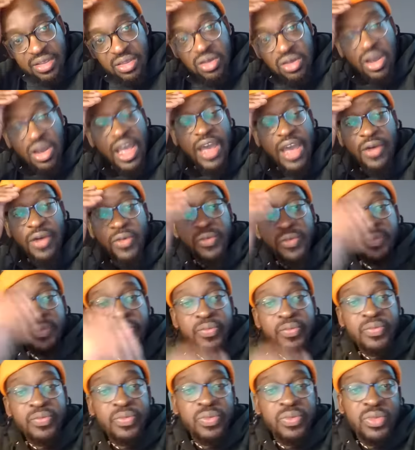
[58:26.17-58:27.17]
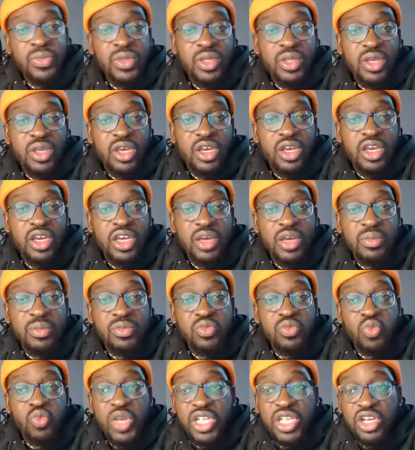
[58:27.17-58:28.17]
not out.
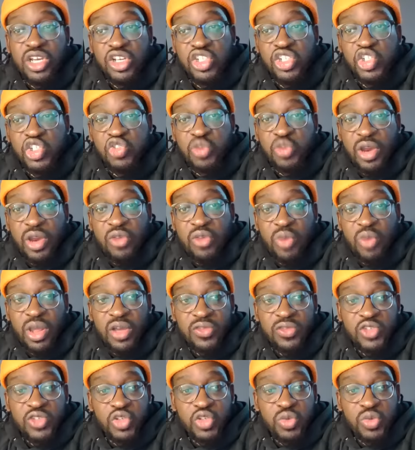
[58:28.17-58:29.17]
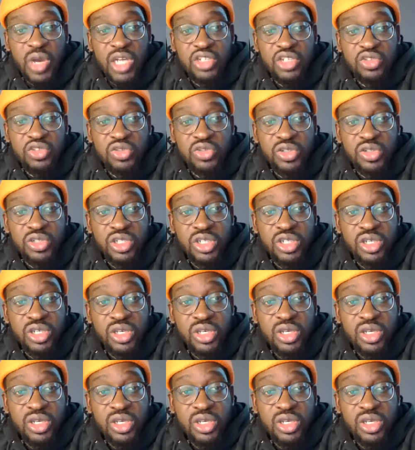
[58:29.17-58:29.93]
Went at a strike rate of 200.